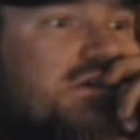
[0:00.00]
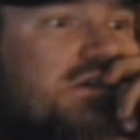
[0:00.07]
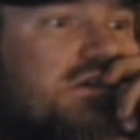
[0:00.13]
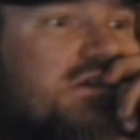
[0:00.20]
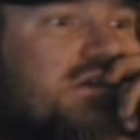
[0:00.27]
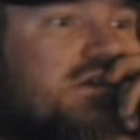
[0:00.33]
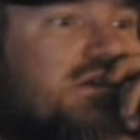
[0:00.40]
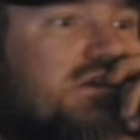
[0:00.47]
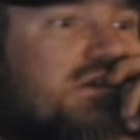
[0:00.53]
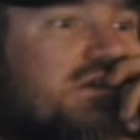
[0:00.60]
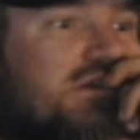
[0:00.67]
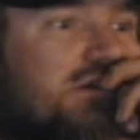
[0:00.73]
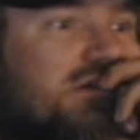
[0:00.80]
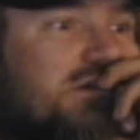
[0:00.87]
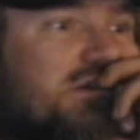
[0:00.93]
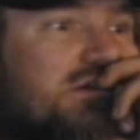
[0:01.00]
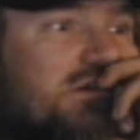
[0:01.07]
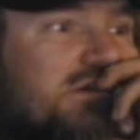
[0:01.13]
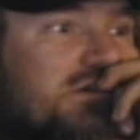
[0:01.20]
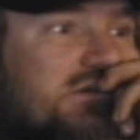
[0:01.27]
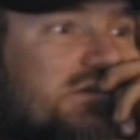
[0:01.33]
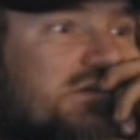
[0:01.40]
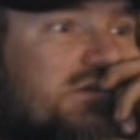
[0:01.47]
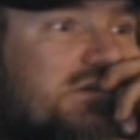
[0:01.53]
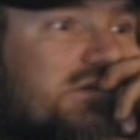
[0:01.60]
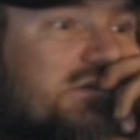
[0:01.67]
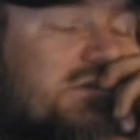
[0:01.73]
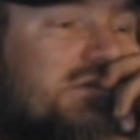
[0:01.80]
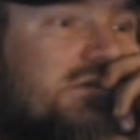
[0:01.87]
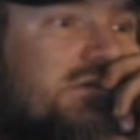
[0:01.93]
Was your mother Hungarian German?
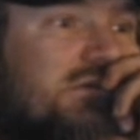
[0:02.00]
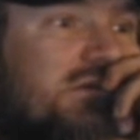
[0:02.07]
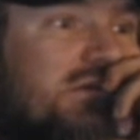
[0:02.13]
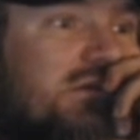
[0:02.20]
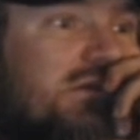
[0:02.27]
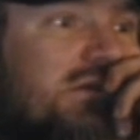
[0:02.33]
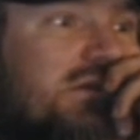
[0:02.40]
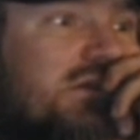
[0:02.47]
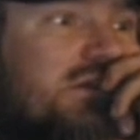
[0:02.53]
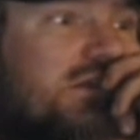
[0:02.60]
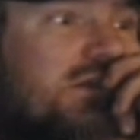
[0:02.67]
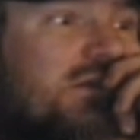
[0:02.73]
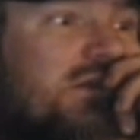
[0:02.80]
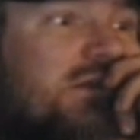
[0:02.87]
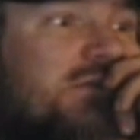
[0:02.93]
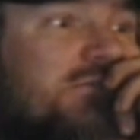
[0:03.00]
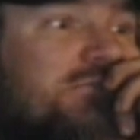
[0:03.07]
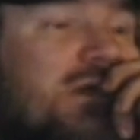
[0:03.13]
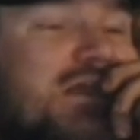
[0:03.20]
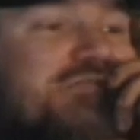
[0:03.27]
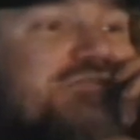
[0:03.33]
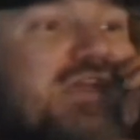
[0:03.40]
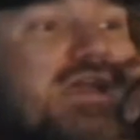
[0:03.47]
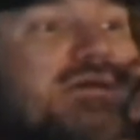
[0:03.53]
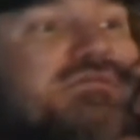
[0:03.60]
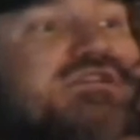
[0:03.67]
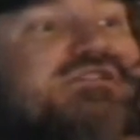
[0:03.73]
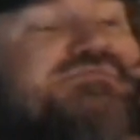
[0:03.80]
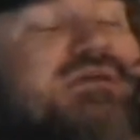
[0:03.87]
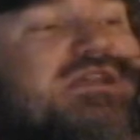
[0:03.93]
Uh, my
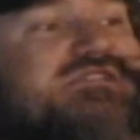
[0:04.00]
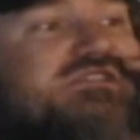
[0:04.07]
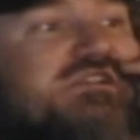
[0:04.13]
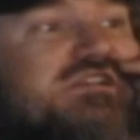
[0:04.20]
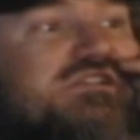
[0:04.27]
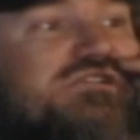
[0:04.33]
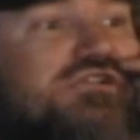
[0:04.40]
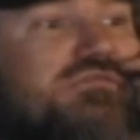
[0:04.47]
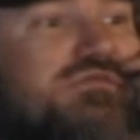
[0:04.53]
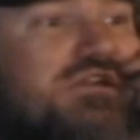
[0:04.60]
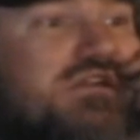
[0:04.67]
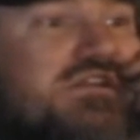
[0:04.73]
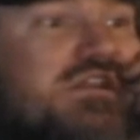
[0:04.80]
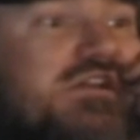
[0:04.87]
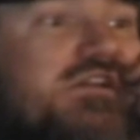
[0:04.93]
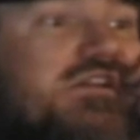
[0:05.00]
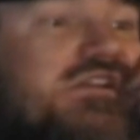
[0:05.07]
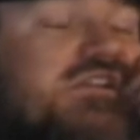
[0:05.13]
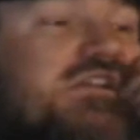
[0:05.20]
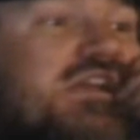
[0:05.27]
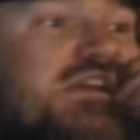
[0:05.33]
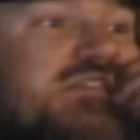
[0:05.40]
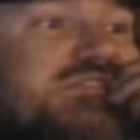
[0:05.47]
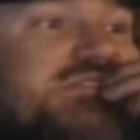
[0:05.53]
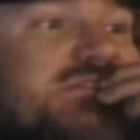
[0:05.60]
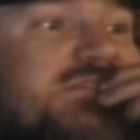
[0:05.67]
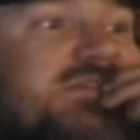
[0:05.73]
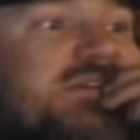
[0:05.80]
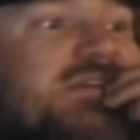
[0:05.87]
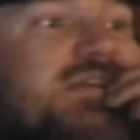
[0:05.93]
family is basically German Hungarian, yes.
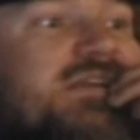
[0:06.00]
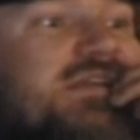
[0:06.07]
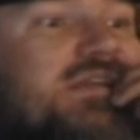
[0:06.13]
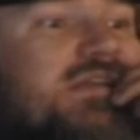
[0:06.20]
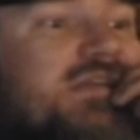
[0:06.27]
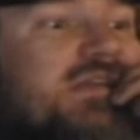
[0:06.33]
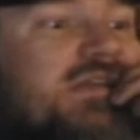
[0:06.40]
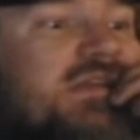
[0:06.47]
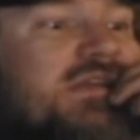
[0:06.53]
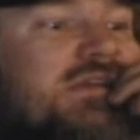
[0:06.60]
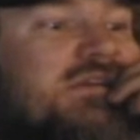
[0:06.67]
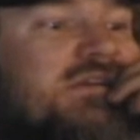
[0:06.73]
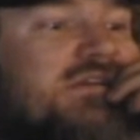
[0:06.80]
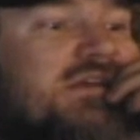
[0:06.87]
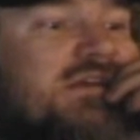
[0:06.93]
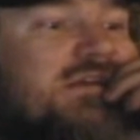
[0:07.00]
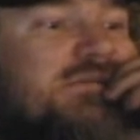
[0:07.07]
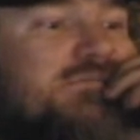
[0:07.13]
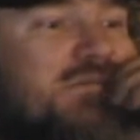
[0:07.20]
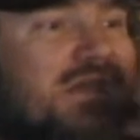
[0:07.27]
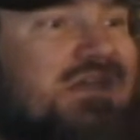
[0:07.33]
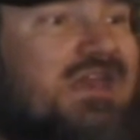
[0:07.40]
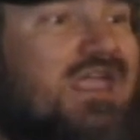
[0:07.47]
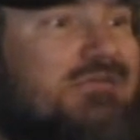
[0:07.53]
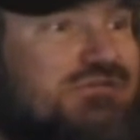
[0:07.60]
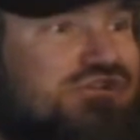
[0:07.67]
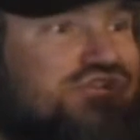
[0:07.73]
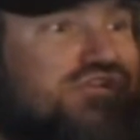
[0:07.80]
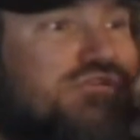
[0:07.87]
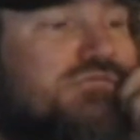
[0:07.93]
And uh, my name
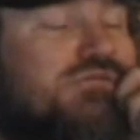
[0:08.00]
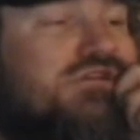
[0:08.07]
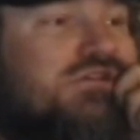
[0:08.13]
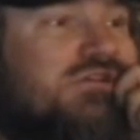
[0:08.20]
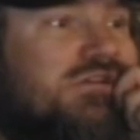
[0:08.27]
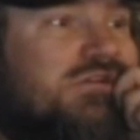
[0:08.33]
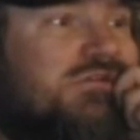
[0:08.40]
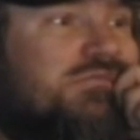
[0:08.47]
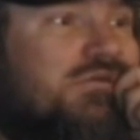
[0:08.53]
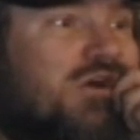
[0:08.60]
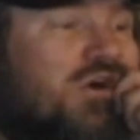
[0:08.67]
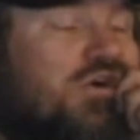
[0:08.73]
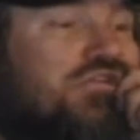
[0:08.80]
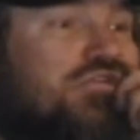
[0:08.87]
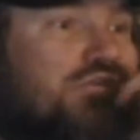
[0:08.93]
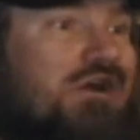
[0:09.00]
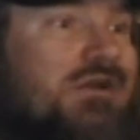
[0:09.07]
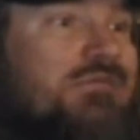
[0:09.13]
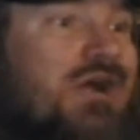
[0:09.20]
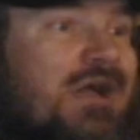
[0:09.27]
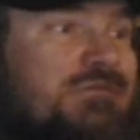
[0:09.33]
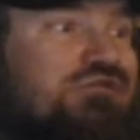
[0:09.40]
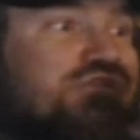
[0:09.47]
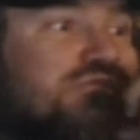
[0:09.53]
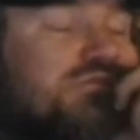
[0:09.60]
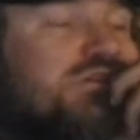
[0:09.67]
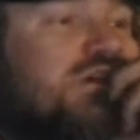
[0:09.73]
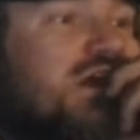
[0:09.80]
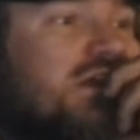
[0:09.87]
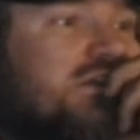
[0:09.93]
is German, and although I'm I'm
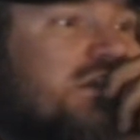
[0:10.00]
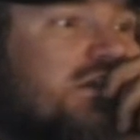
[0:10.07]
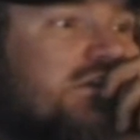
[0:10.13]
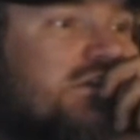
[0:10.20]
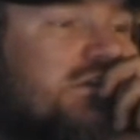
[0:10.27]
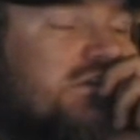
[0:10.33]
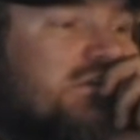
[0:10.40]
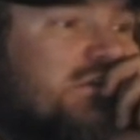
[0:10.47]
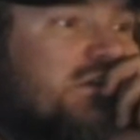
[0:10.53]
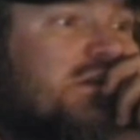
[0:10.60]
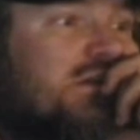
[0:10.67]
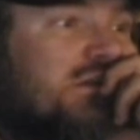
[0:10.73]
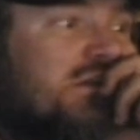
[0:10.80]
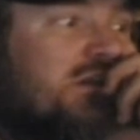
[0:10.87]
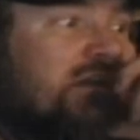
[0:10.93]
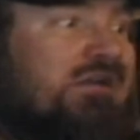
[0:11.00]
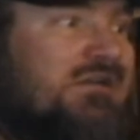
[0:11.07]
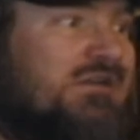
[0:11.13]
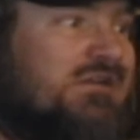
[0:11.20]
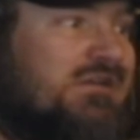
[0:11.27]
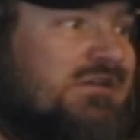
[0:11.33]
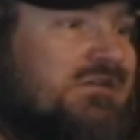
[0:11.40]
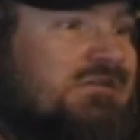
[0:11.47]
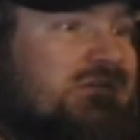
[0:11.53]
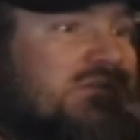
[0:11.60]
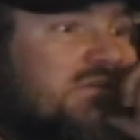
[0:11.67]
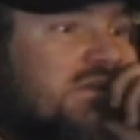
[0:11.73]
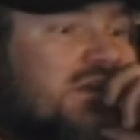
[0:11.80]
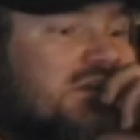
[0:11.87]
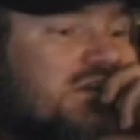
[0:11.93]
German uh,
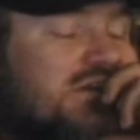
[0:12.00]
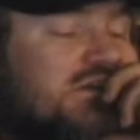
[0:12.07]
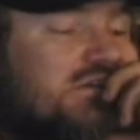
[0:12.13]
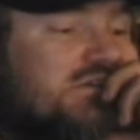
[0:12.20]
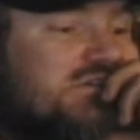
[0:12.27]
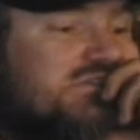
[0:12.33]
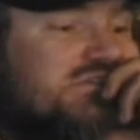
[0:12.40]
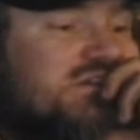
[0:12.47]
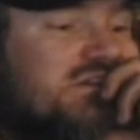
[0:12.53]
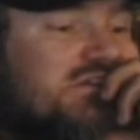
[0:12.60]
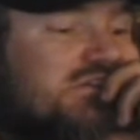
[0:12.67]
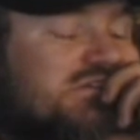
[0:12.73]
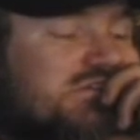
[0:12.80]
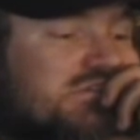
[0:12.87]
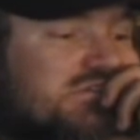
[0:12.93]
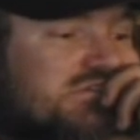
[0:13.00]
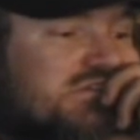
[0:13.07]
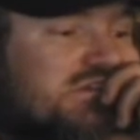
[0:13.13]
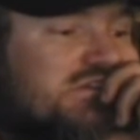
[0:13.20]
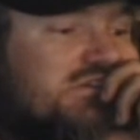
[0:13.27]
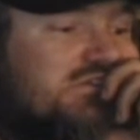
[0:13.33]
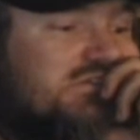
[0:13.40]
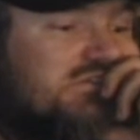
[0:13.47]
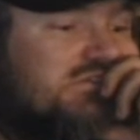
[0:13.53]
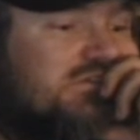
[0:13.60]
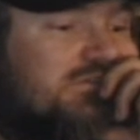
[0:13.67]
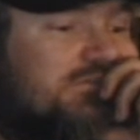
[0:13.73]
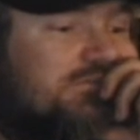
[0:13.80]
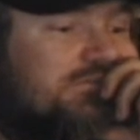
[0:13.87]
Hungarian descent descendants.